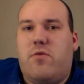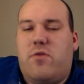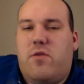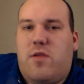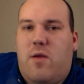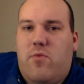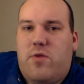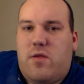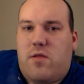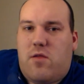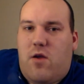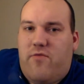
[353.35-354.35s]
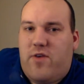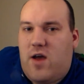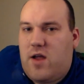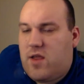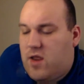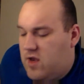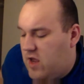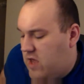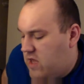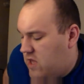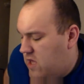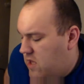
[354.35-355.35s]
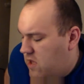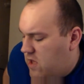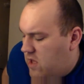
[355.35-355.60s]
Those are the same ones that the Terpagon can take.